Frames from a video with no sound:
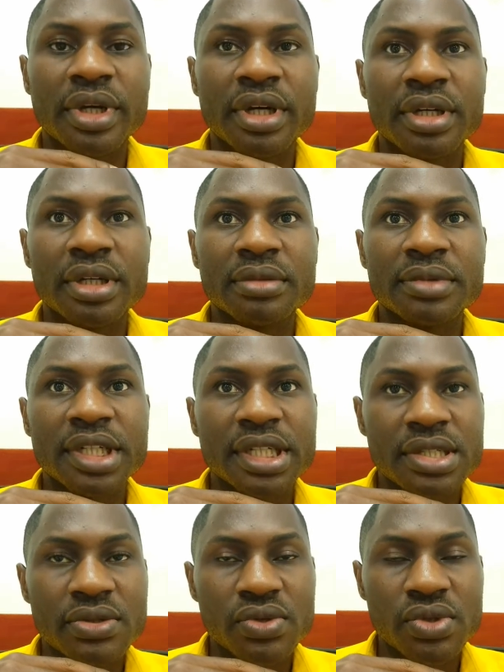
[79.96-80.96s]
There
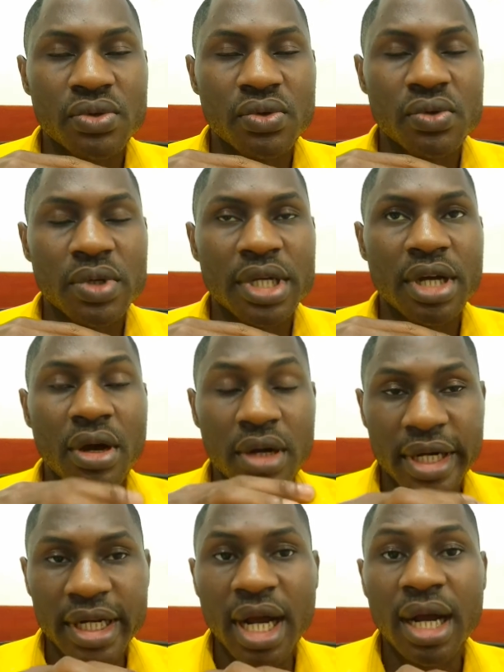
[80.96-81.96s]
is also a
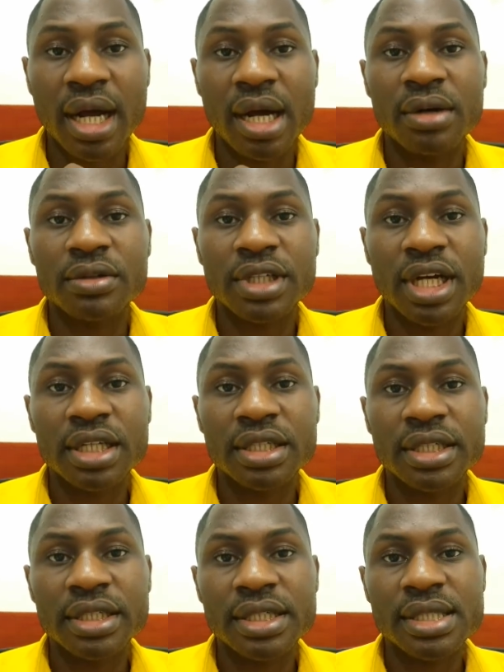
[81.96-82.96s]
current account
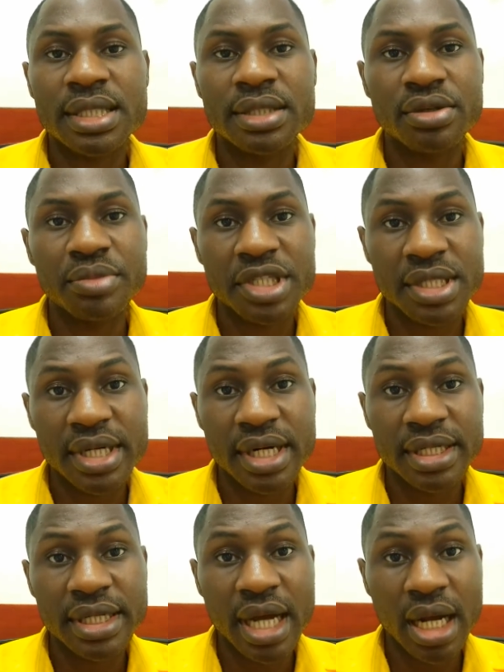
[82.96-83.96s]
and there is a
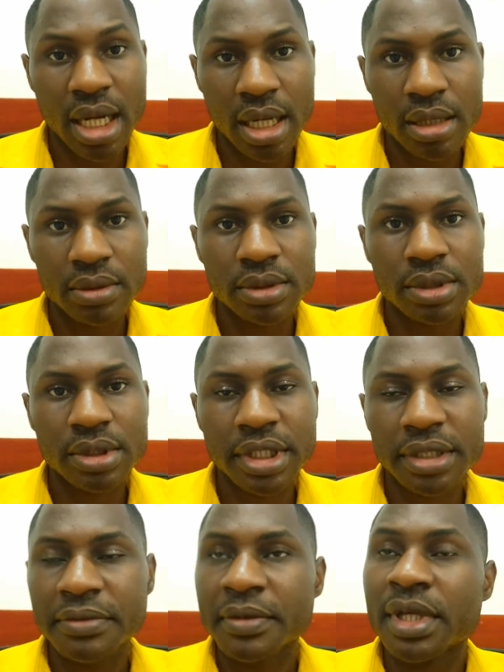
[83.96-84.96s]
domiciliary account,
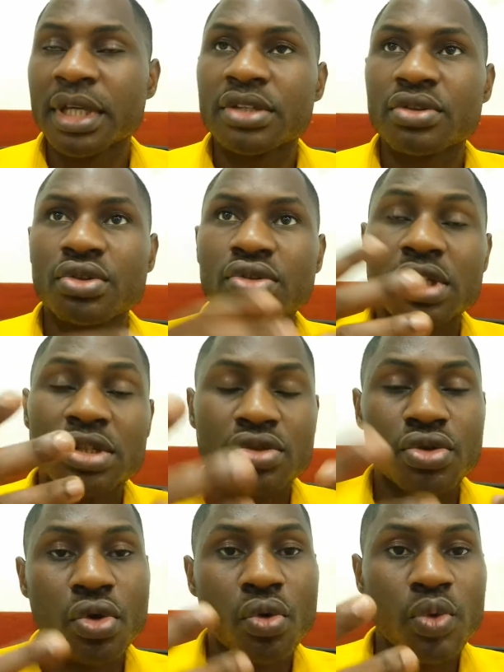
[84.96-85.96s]
okay? So you need
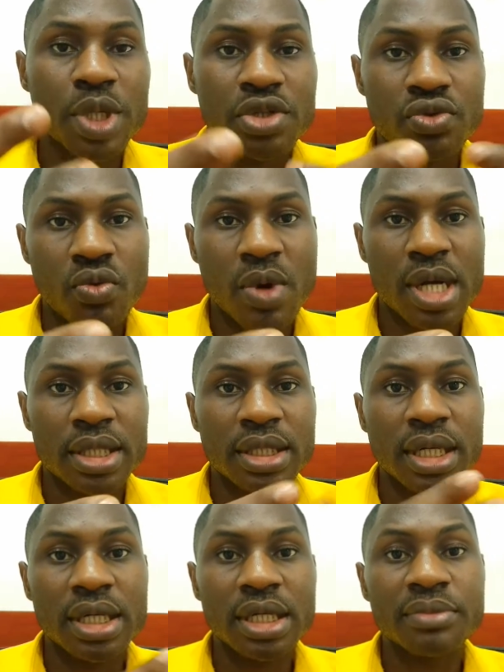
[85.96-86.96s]
to know which one
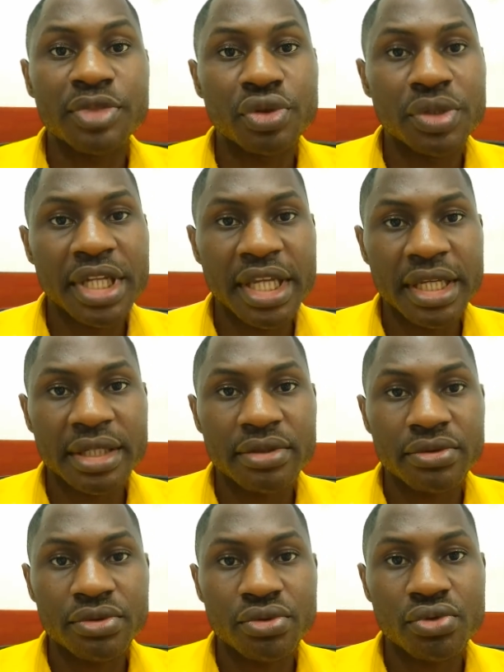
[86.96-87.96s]
you
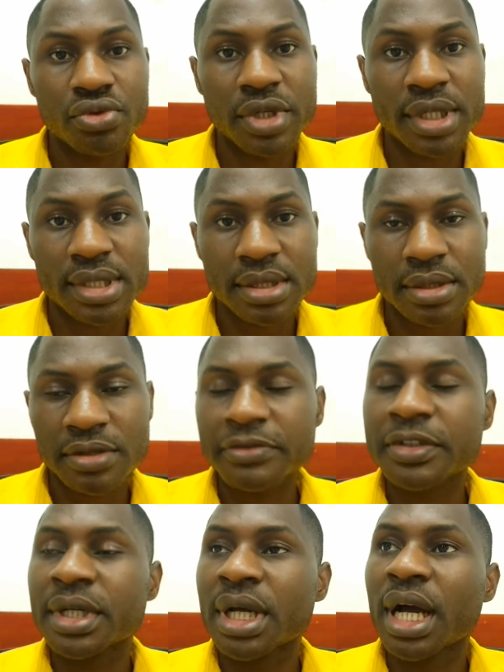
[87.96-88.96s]
need to do your stuff.
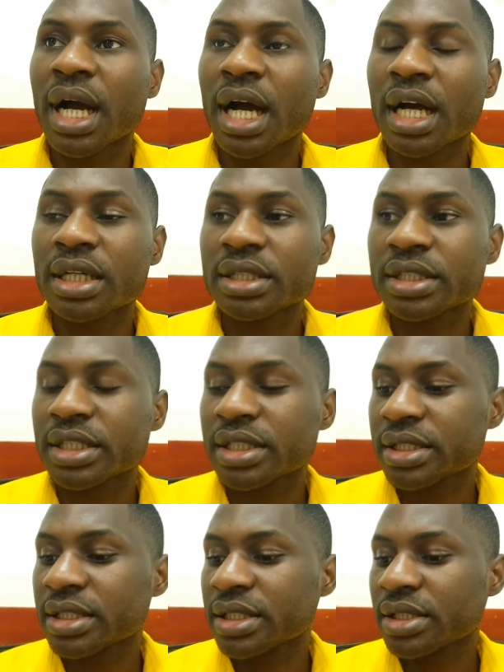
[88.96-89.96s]
And
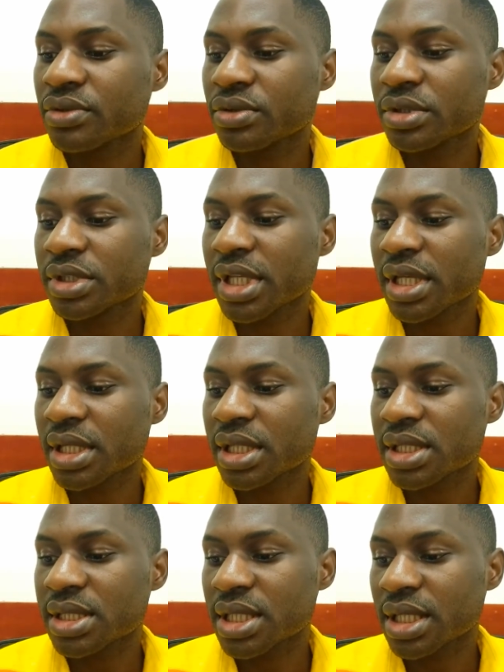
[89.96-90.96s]
the good thing
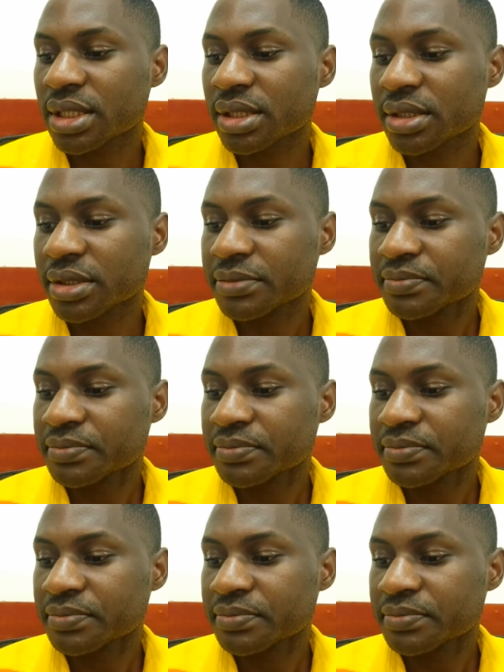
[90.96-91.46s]
is that